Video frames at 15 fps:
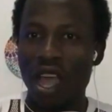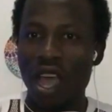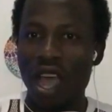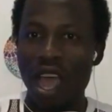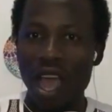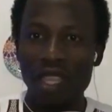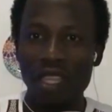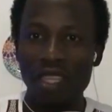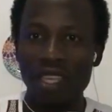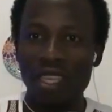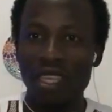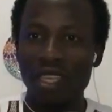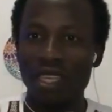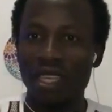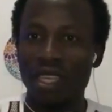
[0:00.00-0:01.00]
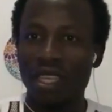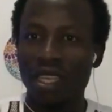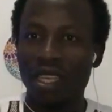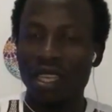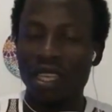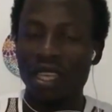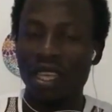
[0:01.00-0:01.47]
I think
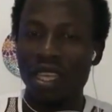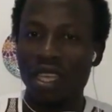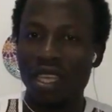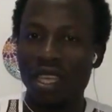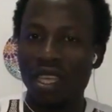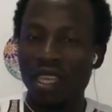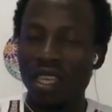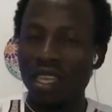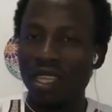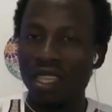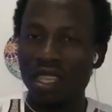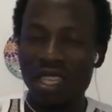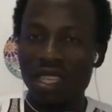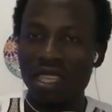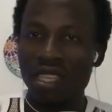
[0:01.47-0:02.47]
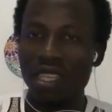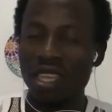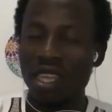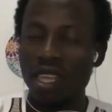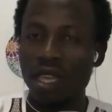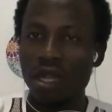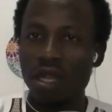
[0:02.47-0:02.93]
it is
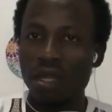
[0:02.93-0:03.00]
a